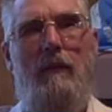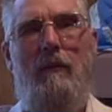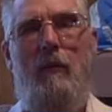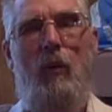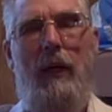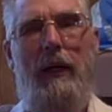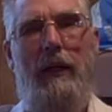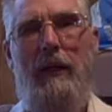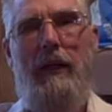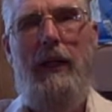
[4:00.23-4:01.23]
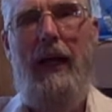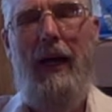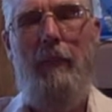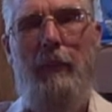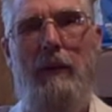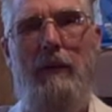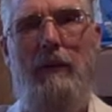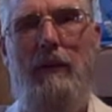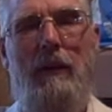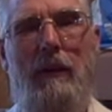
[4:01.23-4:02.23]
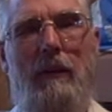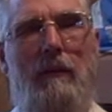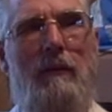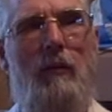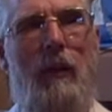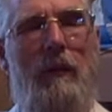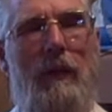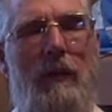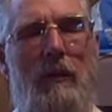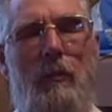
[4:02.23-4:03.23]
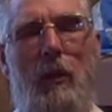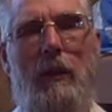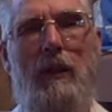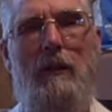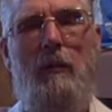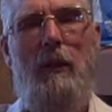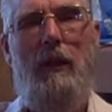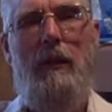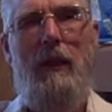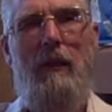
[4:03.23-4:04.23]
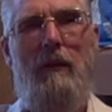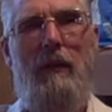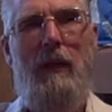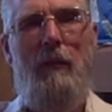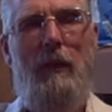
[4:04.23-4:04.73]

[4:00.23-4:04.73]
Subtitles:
why it happened. Do I think smoking's a big deal? I